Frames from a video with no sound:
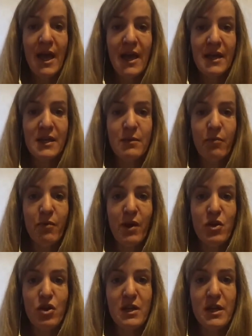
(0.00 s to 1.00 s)
And
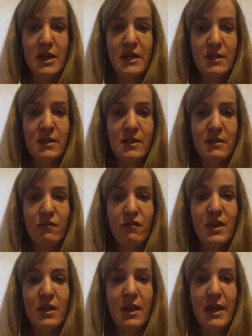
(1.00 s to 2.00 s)
depression is this
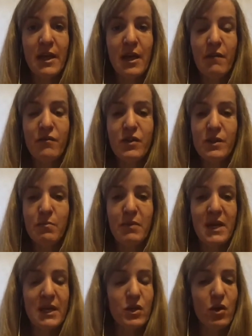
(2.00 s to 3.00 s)
feeling of just
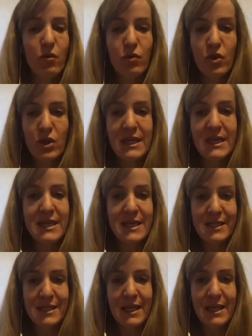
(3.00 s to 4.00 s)
being totally
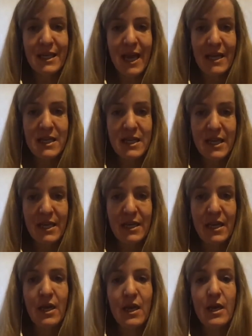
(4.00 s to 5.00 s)

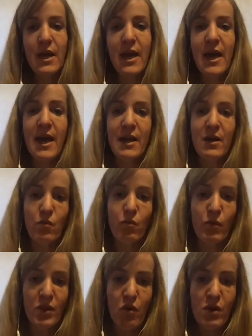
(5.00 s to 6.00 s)
disconnected. And
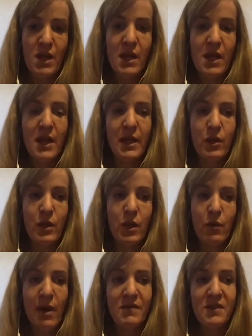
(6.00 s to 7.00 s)
when you're eating, you
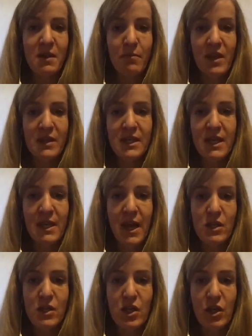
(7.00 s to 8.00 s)
have something to
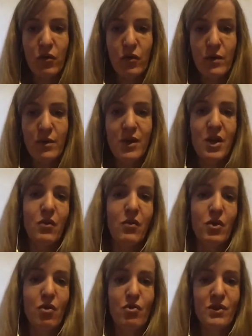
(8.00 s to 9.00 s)
connect to.
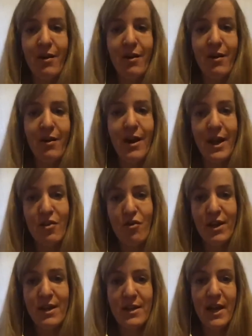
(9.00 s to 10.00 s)
You're sitting there and
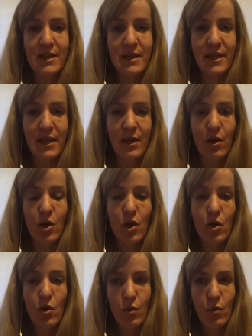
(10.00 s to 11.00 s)
you're connecting
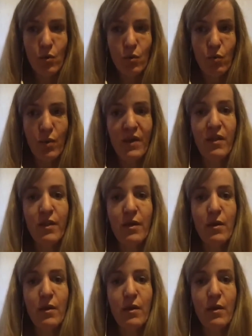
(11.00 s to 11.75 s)
with